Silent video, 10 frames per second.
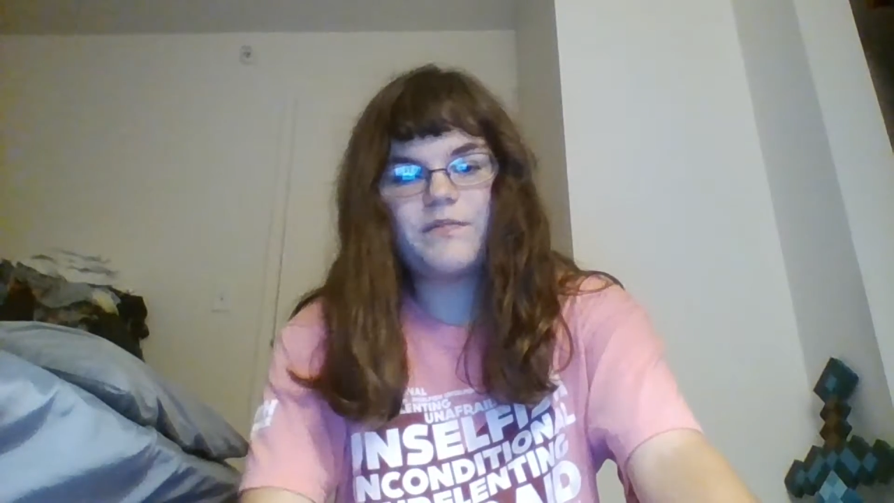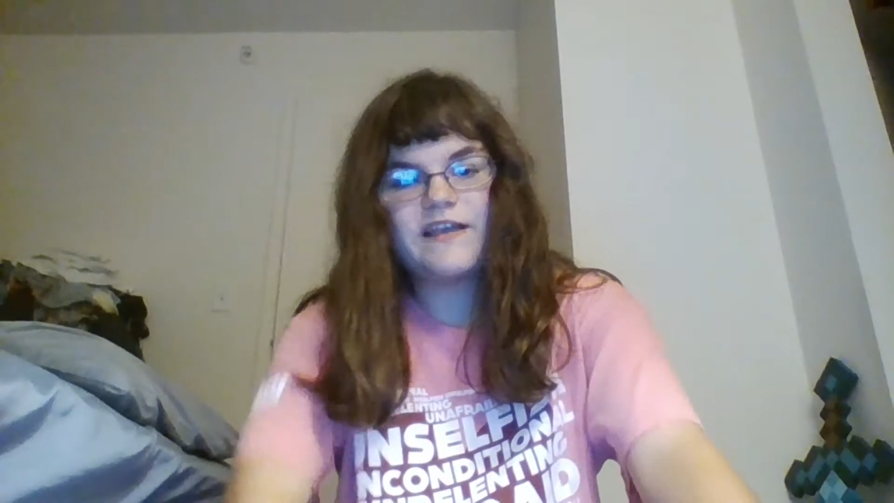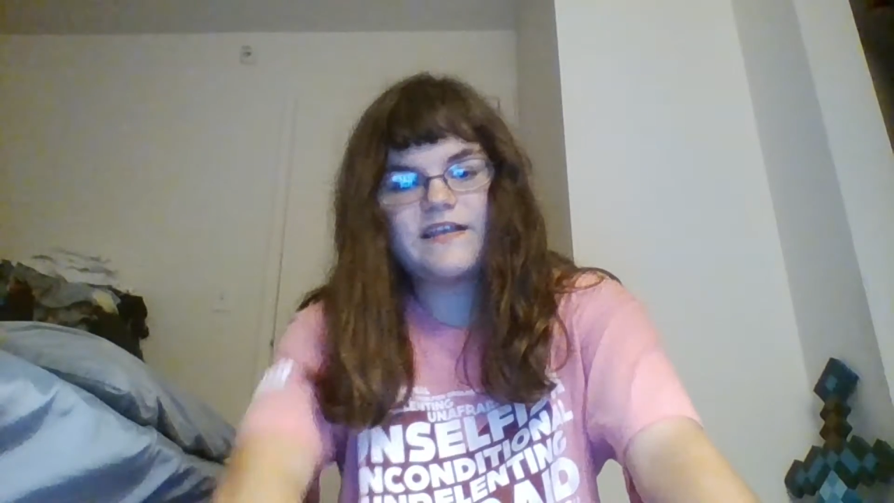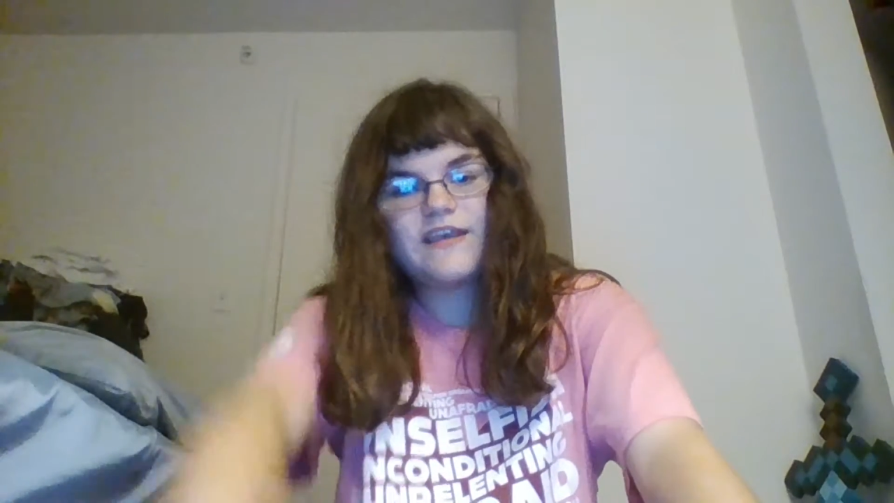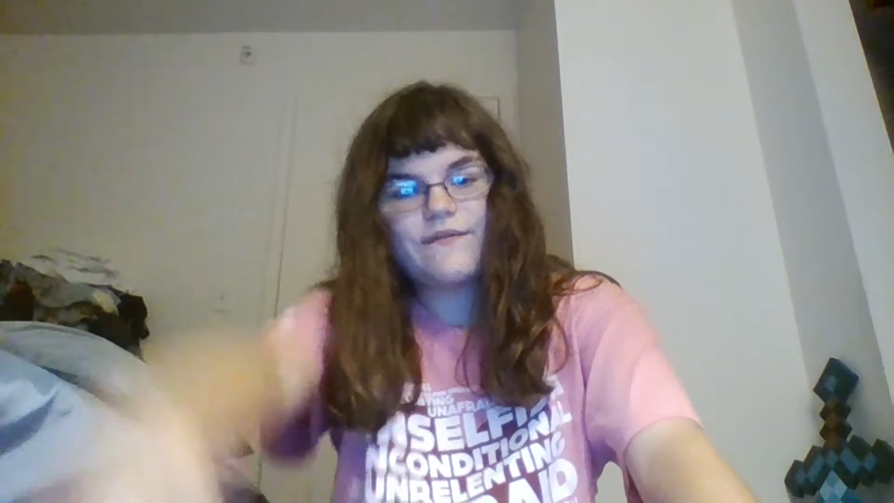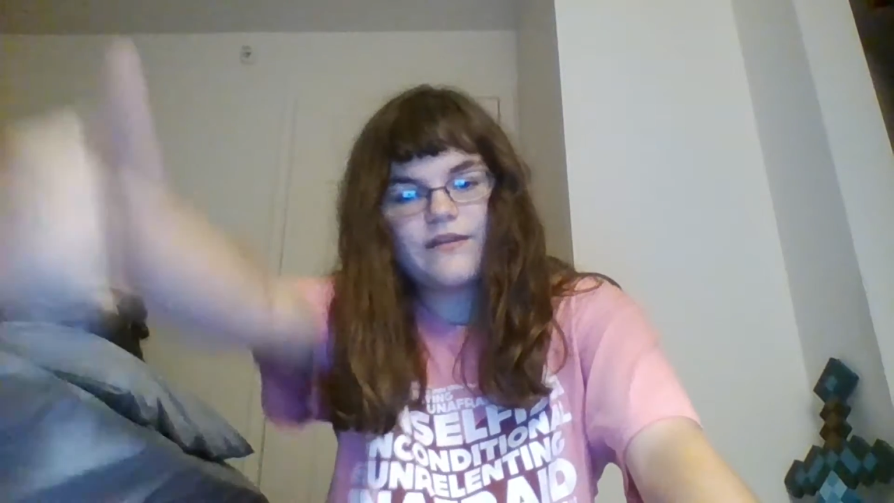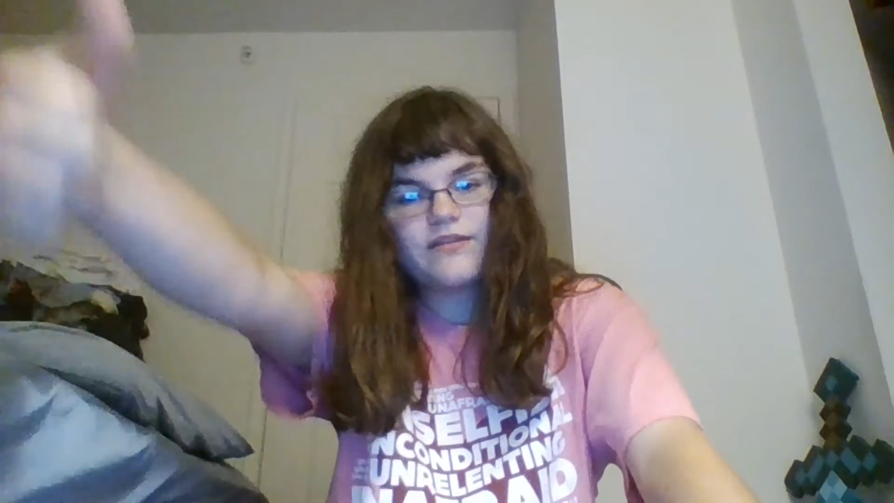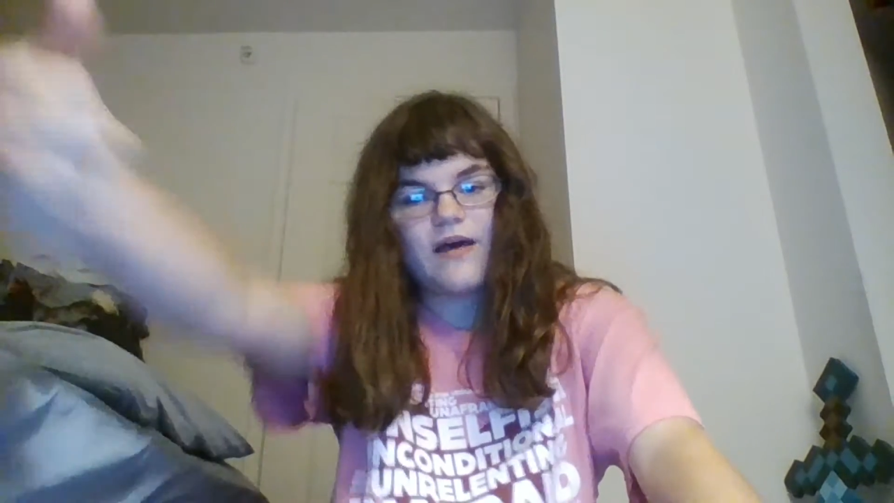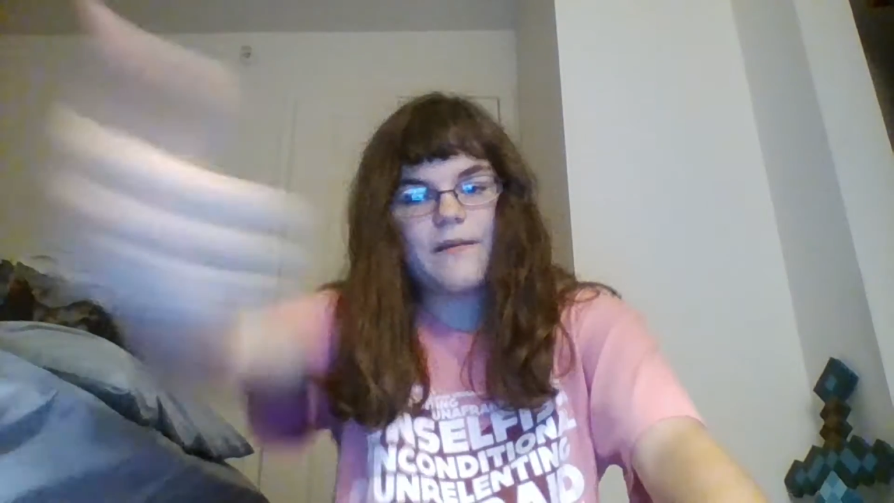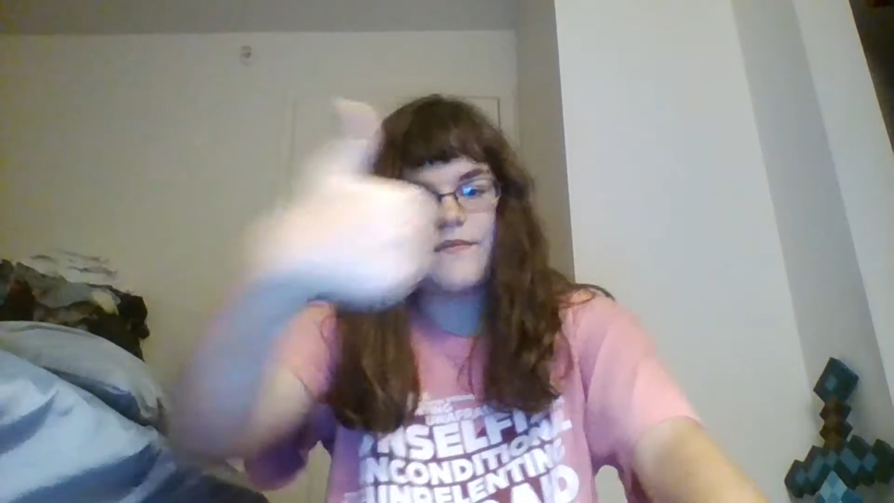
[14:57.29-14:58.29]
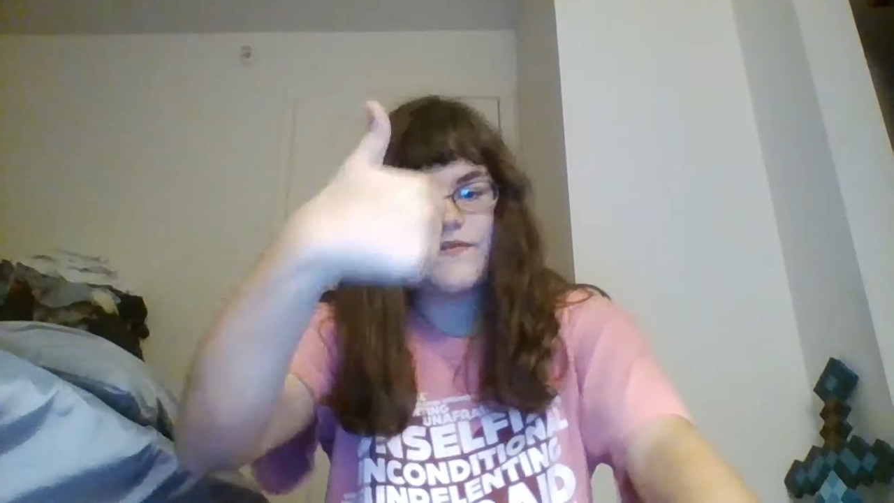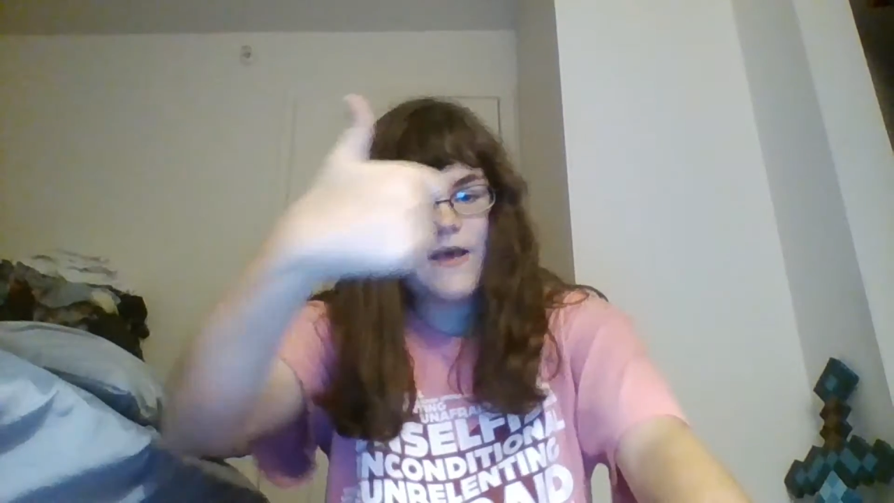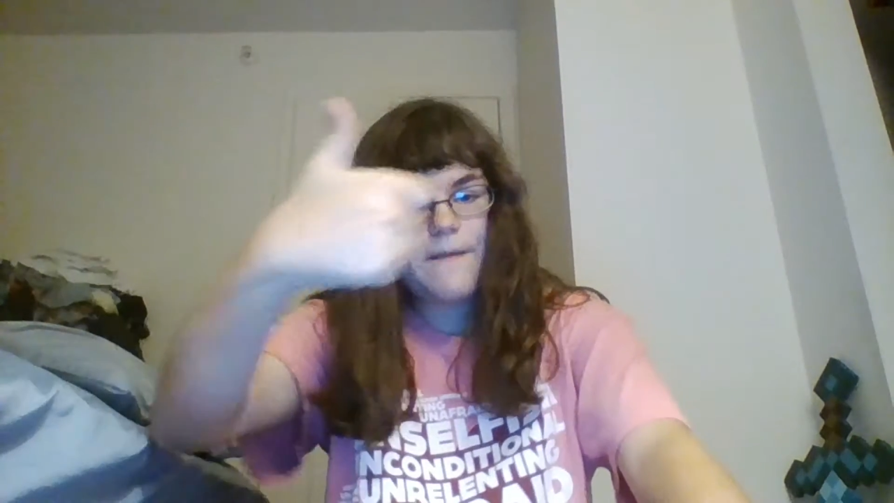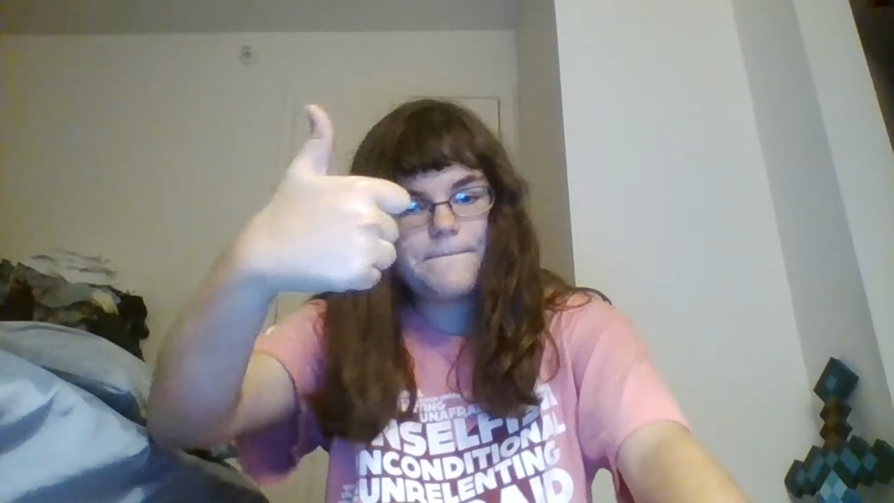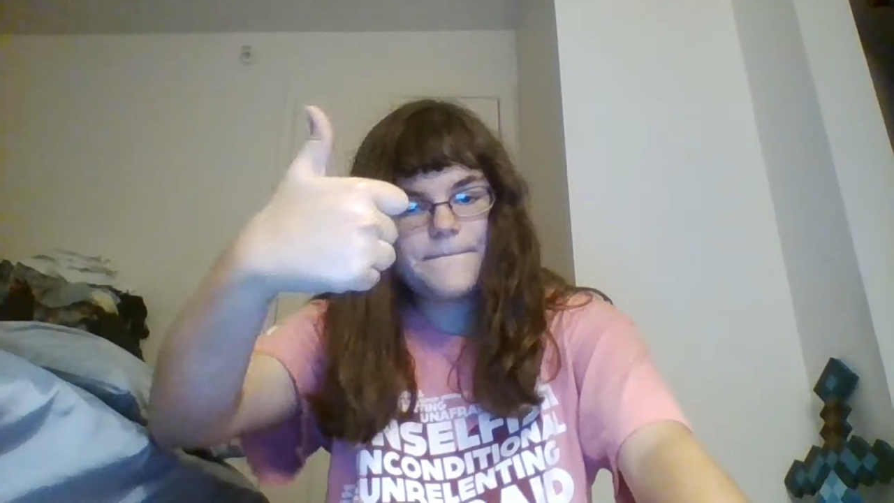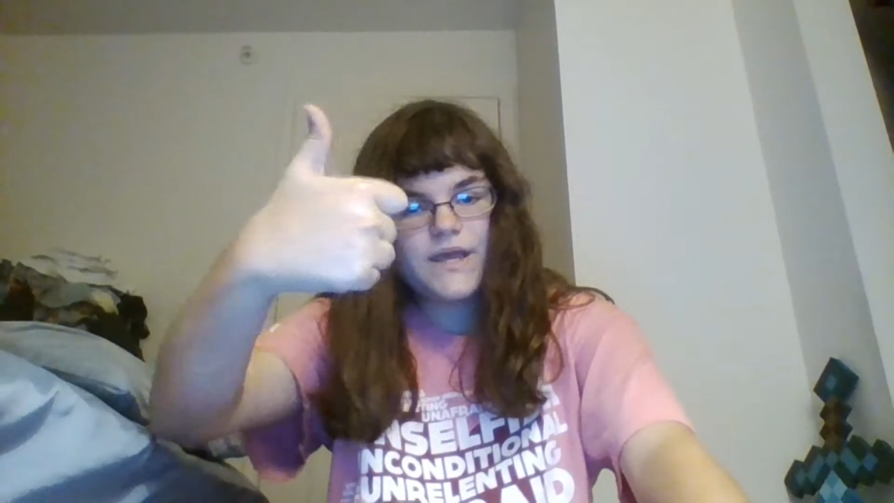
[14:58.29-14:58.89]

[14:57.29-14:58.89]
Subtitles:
please give it a thumbs up